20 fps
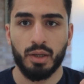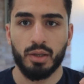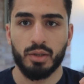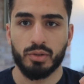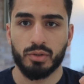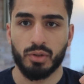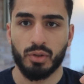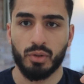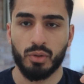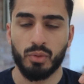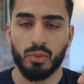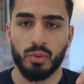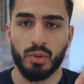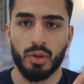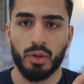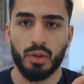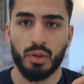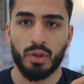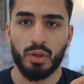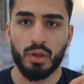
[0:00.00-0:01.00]
So
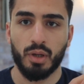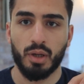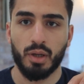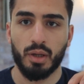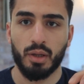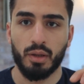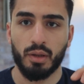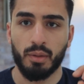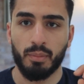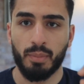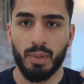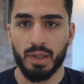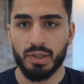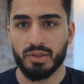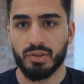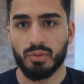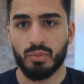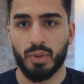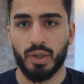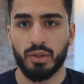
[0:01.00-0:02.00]
the
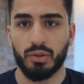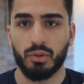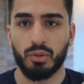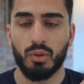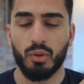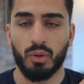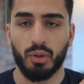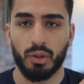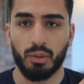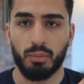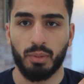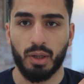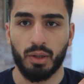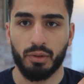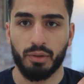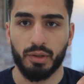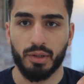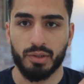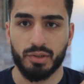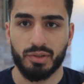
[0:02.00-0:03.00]
best way to go on
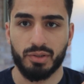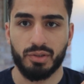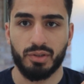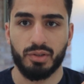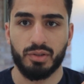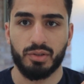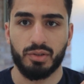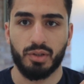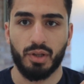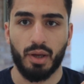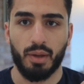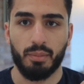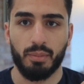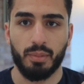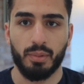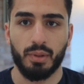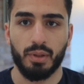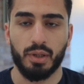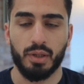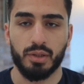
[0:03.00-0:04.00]
about this step
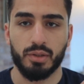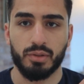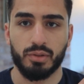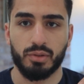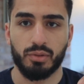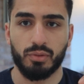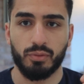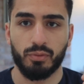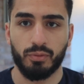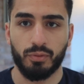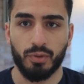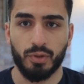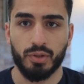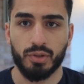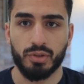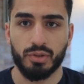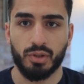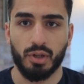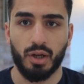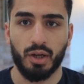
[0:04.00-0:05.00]
is to
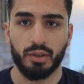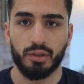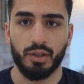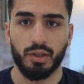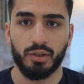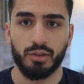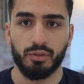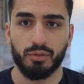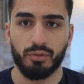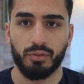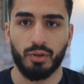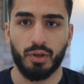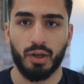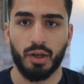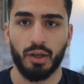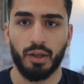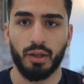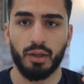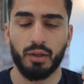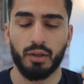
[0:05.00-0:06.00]
first
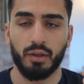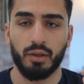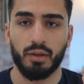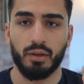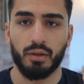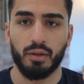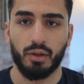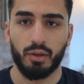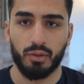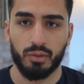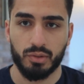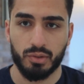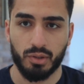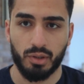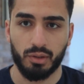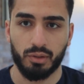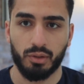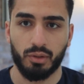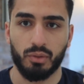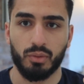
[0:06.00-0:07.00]
identify the
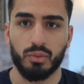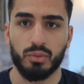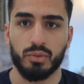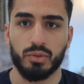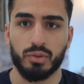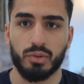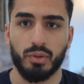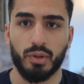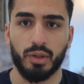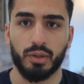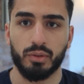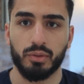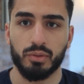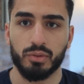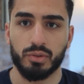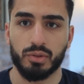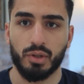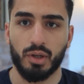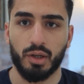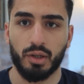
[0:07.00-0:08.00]
consultant who is going to
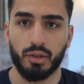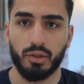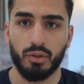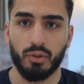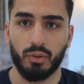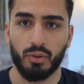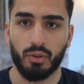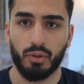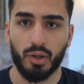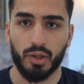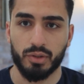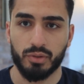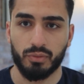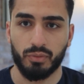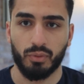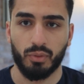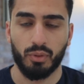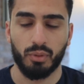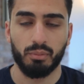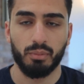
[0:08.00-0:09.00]
sign your CREST
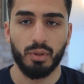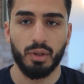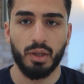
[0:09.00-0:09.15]
form.